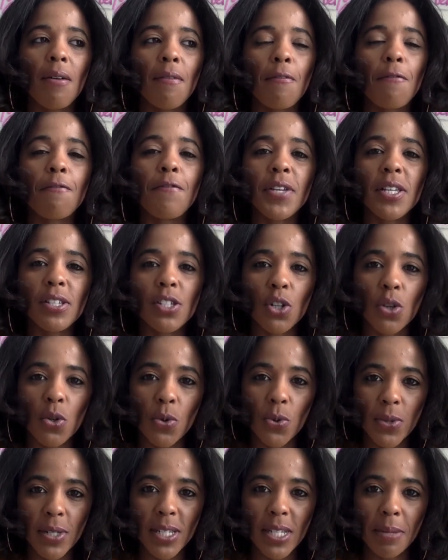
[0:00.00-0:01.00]

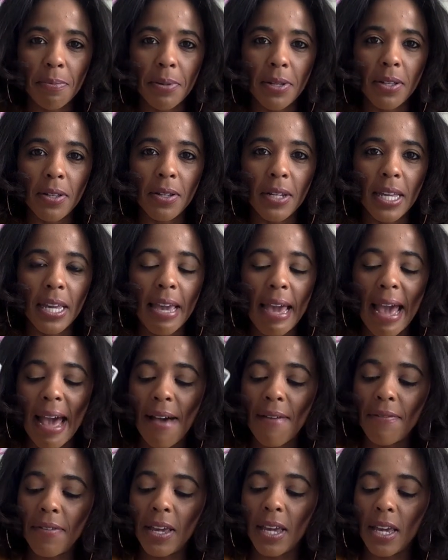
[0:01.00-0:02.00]
physical stability,
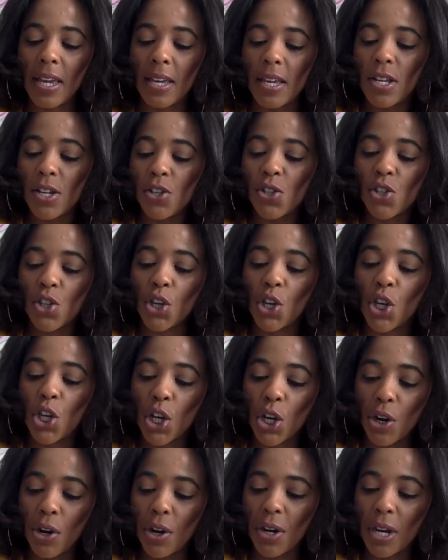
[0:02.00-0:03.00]
having
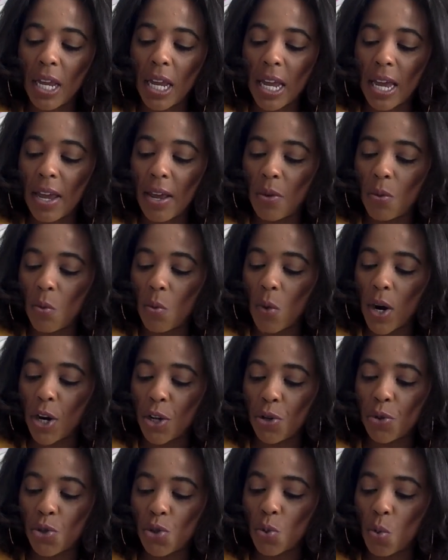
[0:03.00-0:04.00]
security in where
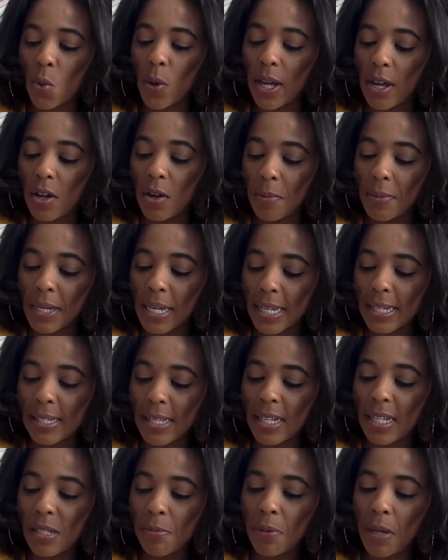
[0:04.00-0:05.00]
you dwell, because
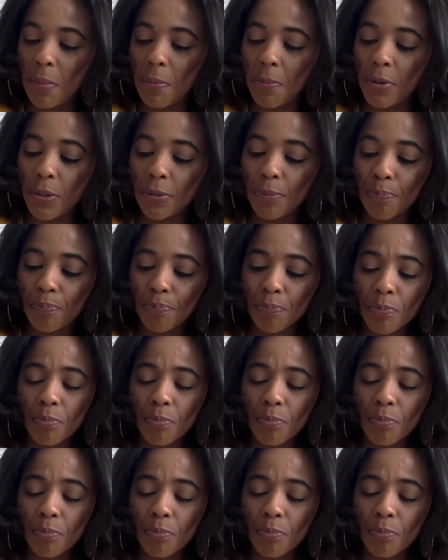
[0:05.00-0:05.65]
these people